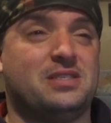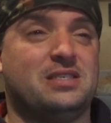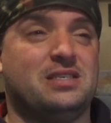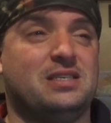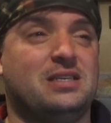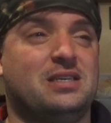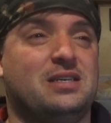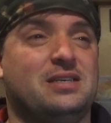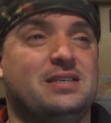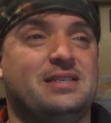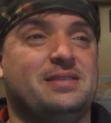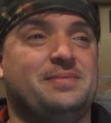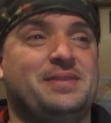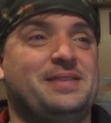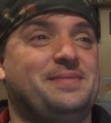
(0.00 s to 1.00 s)
I
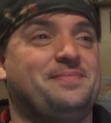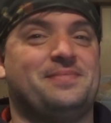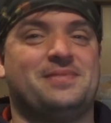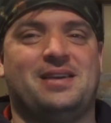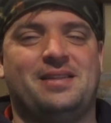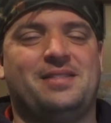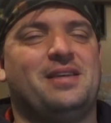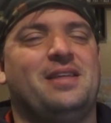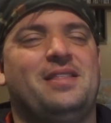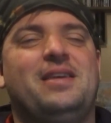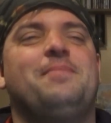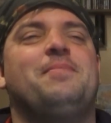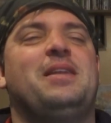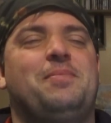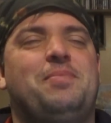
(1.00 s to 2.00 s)
mean, I
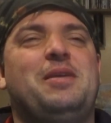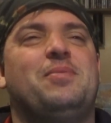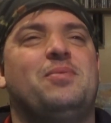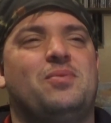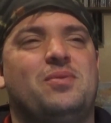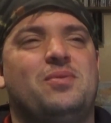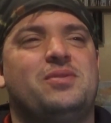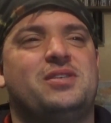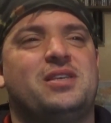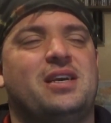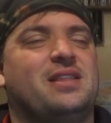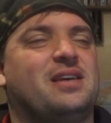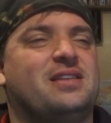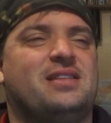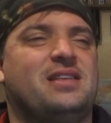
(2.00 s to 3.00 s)
think many people will say
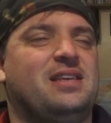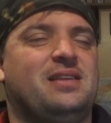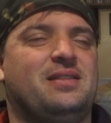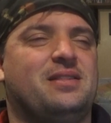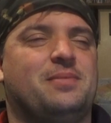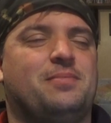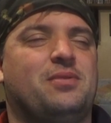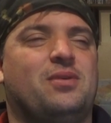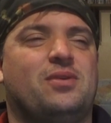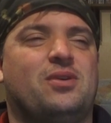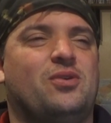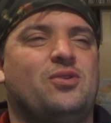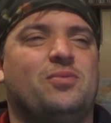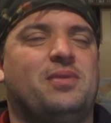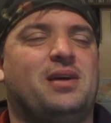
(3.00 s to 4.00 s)
that the
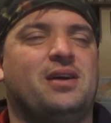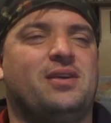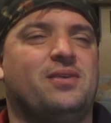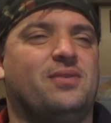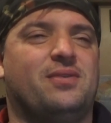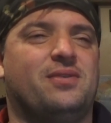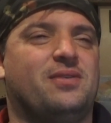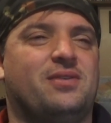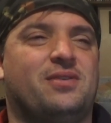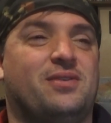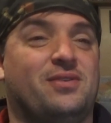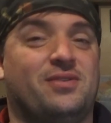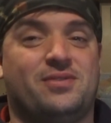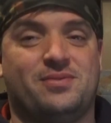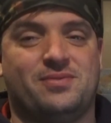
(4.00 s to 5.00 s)
Goku Black
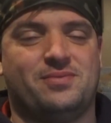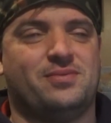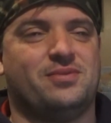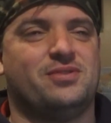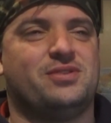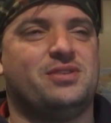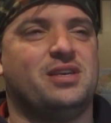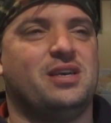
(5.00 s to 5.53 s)
arc was.